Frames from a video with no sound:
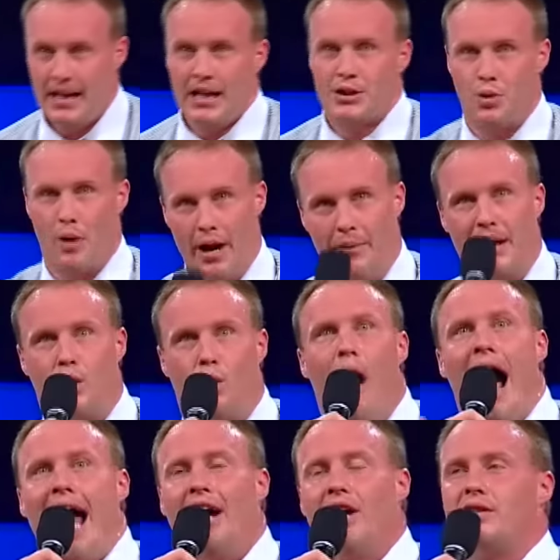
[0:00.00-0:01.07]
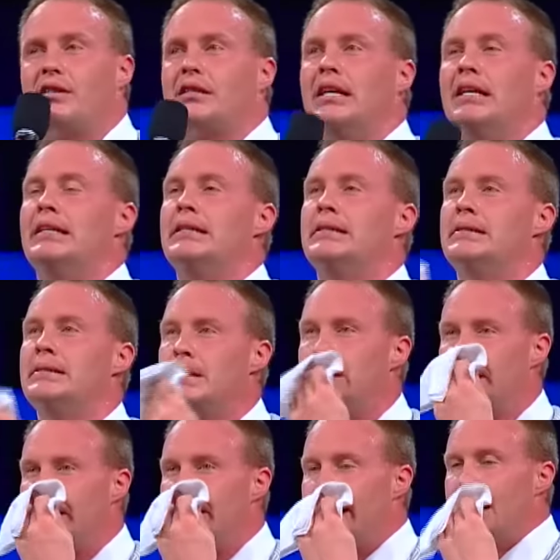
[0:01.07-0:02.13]
It's what it requires
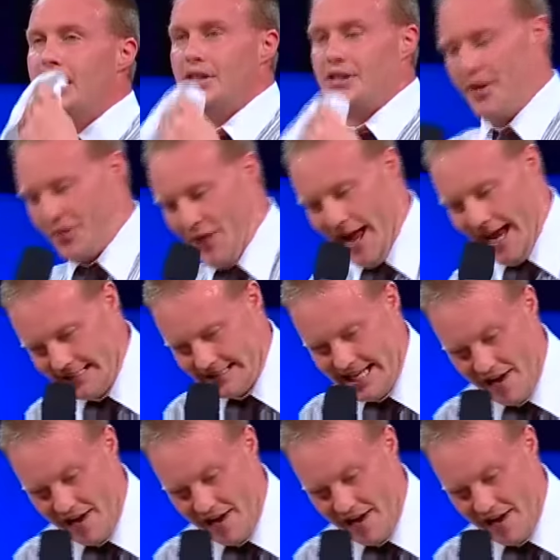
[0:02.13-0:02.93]
to think